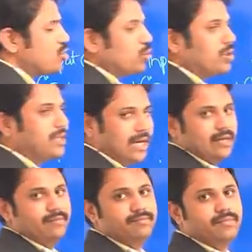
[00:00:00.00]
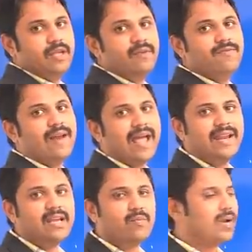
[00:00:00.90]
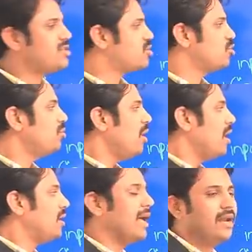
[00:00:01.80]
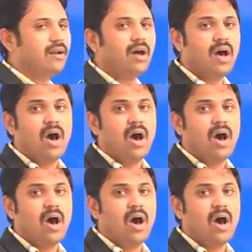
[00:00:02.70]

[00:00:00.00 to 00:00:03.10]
to done, if line equals to done,